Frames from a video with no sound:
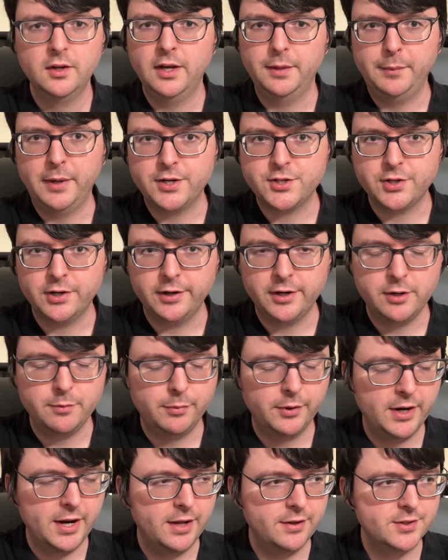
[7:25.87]
not sure how you
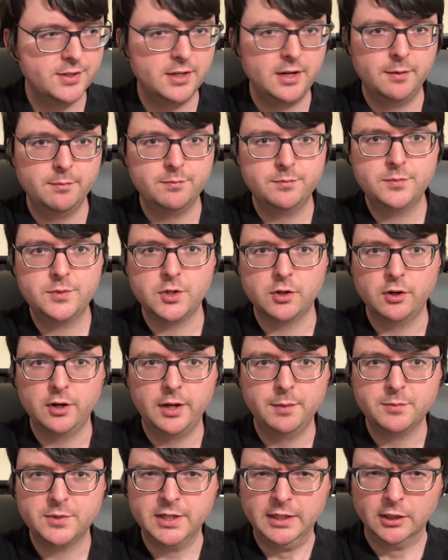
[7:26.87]
pronounce it. I'm sorry,
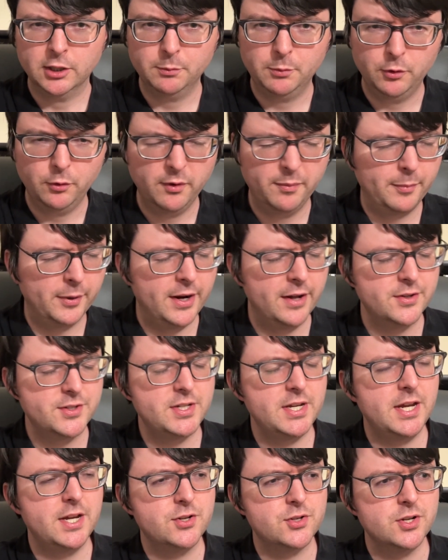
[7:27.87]
I'm terrible with
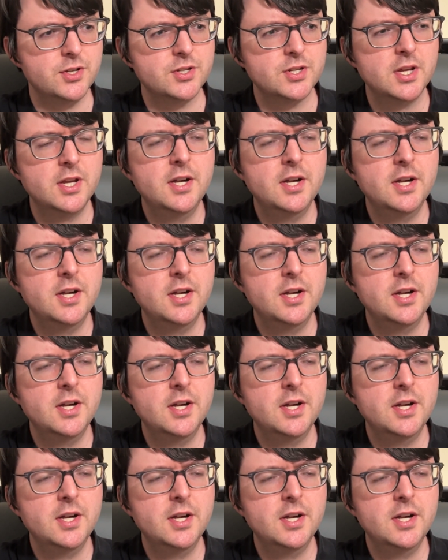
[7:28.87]
pronunciations.